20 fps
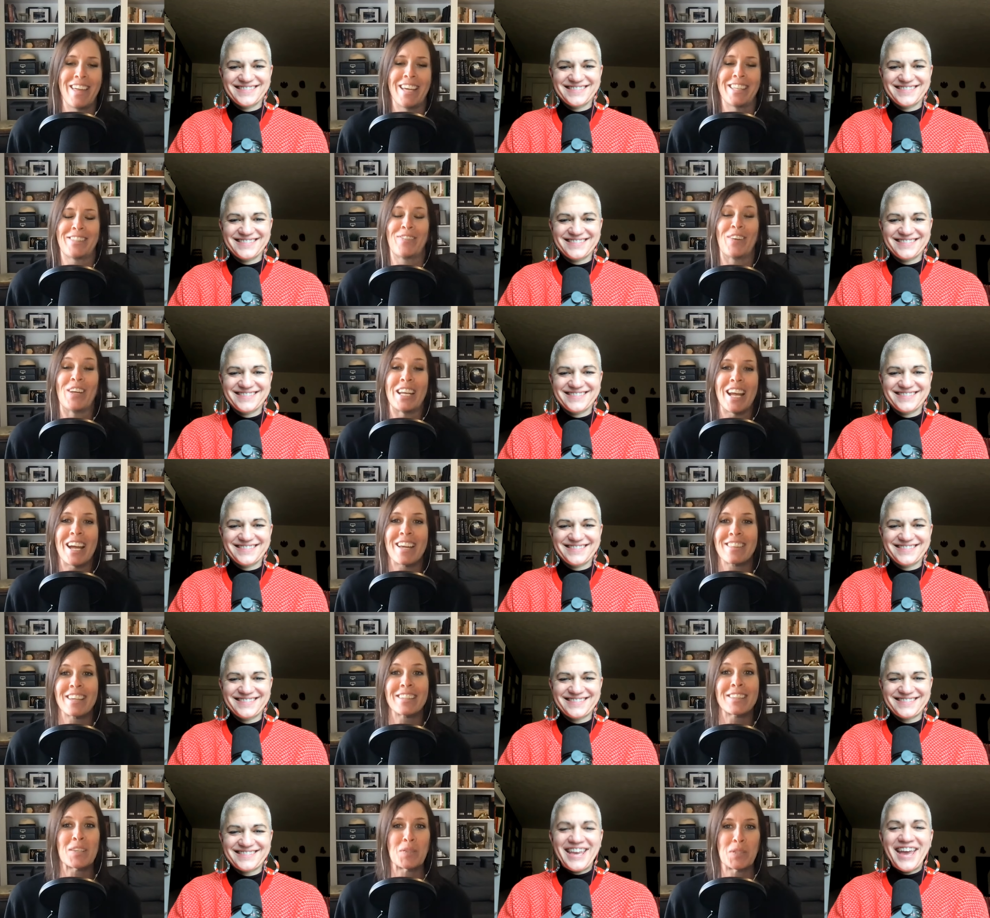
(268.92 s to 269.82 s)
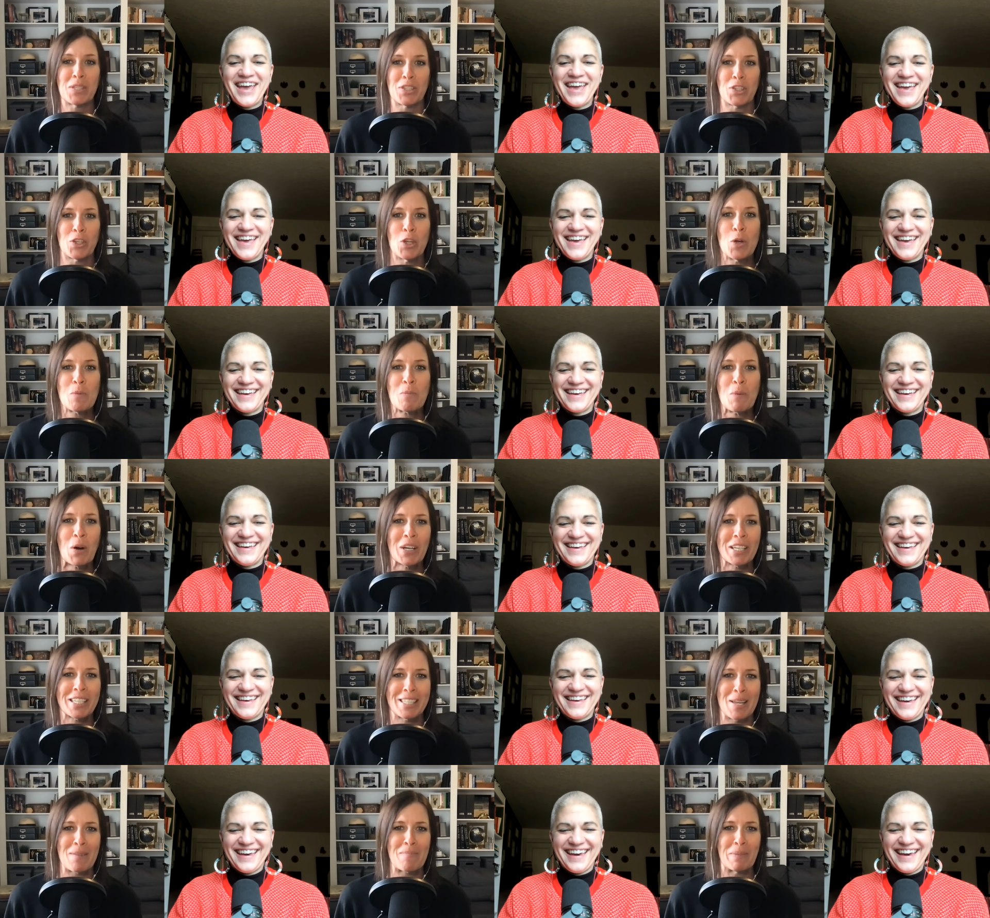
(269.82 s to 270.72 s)
Speaker 1: that's funny. I thought there was two more
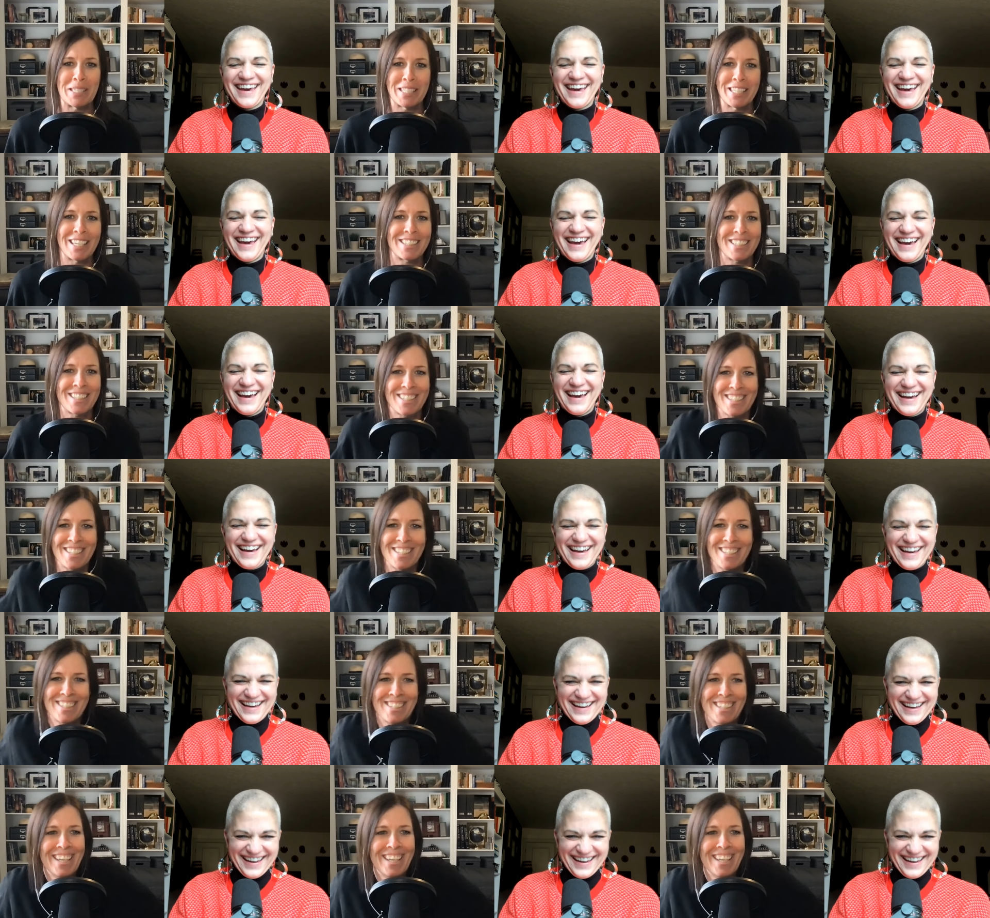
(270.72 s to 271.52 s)
example sentences.